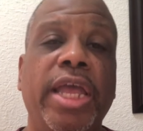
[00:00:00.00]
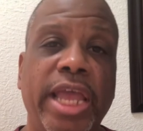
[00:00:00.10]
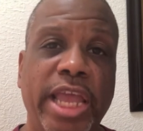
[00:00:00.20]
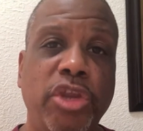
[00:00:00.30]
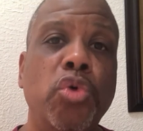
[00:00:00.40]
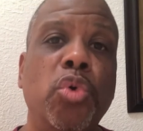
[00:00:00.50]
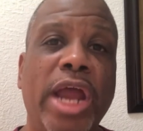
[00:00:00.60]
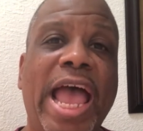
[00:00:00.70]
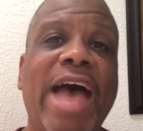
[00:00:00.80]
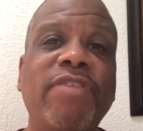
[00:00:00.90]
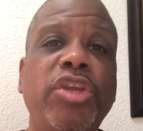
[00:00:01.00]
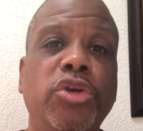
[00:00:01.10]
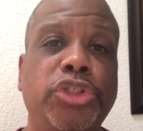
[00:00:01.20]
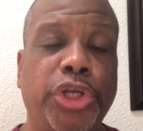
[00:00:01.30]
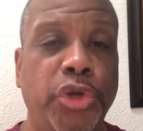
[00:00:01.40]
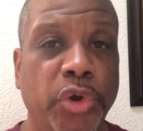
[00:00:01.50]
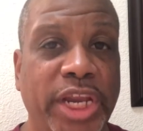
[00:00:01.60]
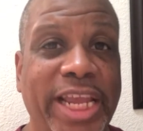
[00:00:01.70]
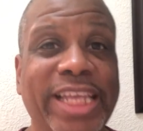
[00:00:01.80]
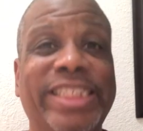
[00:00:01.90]
and you were having your
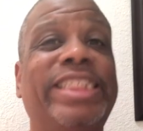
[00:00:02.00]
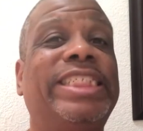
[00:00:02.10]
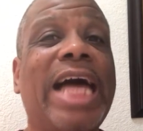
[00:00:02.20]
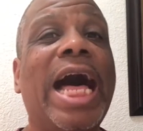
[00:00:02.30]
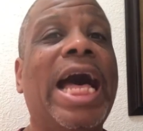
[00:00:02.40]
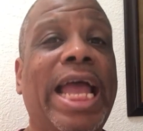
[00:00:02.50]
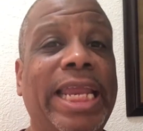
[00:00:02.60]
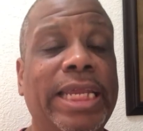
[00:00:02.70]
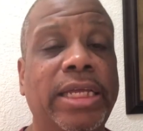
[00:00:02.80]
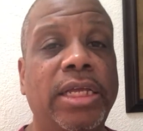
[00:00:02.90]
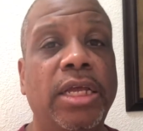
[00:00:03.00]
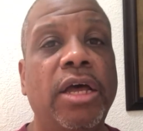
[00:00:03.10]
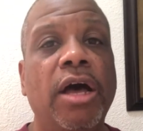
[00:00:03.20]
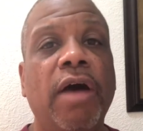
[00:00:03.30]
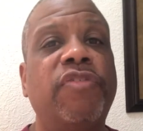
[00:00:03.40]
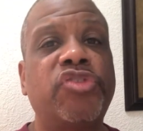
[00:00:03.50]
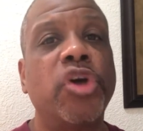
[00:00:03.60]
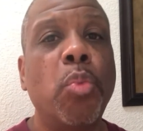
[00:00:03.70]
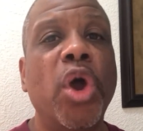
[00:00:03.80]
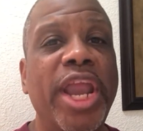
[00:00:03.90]
security inside of
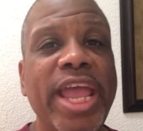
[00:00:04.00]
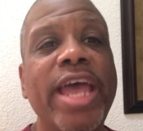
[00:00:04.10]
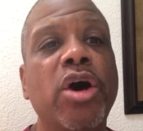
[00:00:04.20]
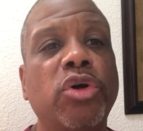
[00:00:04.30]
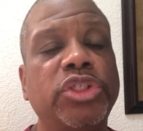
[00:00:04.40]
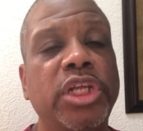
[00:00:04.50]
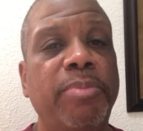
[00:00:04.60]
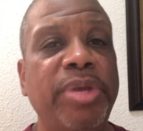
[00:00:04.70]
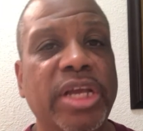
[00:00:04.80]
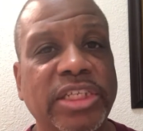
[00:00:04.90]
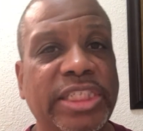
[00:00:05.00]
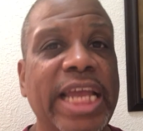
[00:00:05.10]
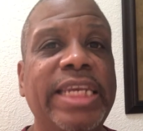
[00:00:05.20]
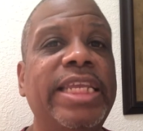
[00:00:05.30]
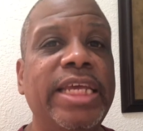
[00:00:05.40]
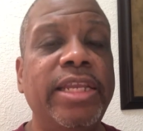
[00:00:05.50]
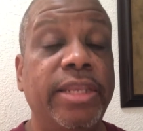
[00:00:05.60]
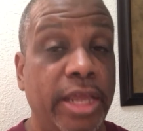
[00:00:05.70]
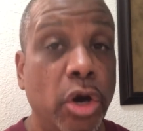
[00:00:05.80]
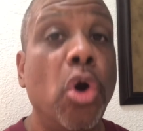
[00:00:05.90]
someone else, and because they
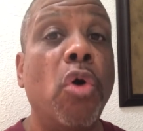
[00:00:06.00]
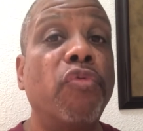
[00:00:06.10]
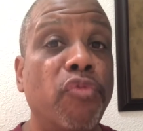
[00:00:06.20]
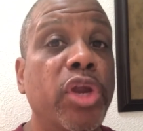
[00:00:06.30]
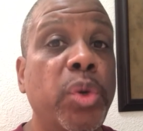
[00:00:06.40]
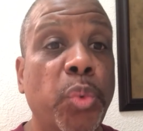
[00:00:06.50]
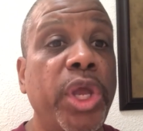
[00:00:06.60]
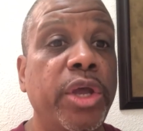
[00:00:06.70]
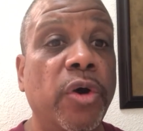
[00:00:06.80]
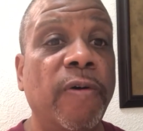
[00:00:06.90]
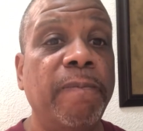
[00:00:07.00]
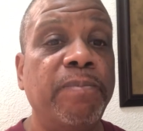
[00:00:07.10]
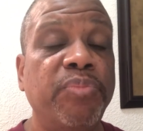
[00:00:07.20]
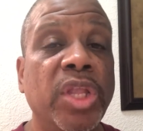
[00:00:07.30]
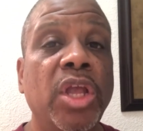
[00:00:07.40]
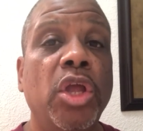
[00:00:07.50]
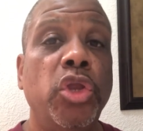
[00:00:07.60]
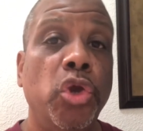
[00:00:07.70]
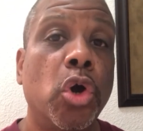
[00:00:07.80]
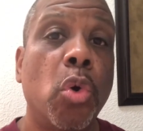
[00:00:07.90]
did their own free will,
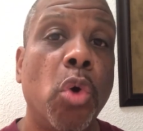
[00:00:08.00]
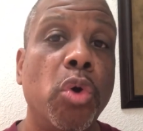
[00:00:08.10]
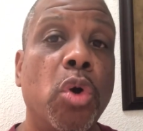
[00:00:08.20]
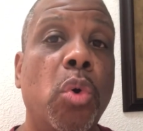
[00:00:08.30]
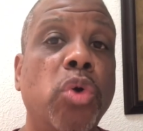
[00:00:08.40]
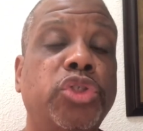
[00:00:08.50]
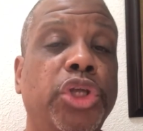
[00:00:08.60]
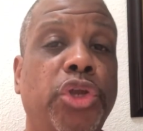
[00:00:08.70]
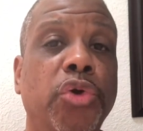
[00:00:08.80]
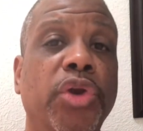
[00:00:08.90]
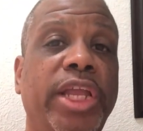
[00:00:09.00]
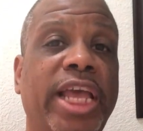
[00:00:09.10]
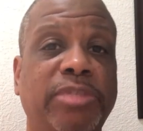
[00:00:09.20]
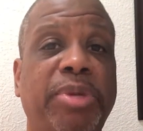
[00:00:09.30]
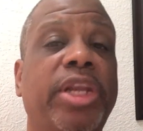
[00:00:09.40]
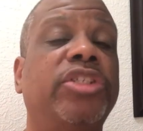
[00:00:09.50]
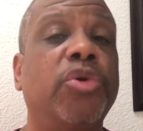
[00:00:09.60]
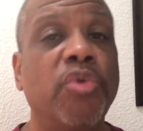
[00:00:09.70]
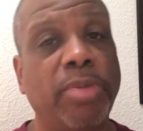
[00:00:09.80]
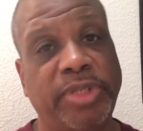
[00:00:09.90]
your quote-unquote security has been
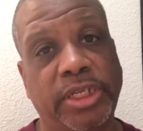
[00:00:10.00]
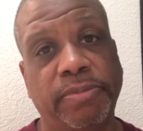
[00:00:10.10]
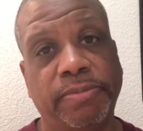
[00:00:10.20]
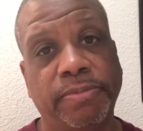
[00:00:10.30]
interrupted.